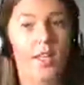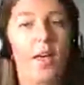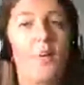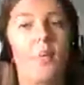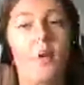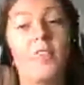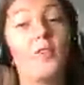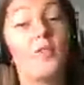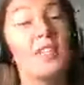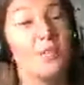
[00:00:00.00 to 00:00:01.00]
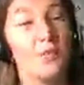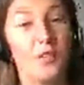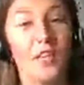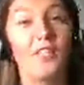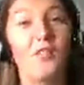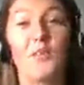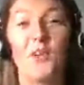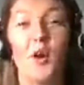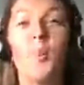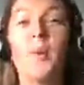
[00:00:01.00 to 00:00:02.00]
And the reason for this, or the
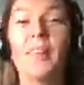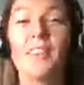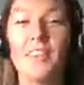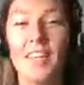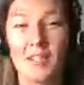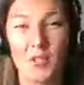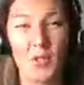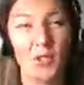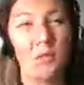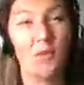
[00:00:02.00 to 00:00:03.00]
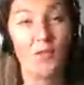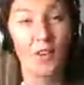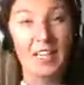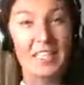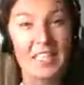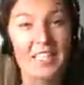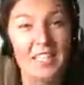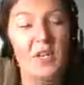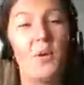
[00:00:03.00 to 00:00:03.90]
comment that the end user provided,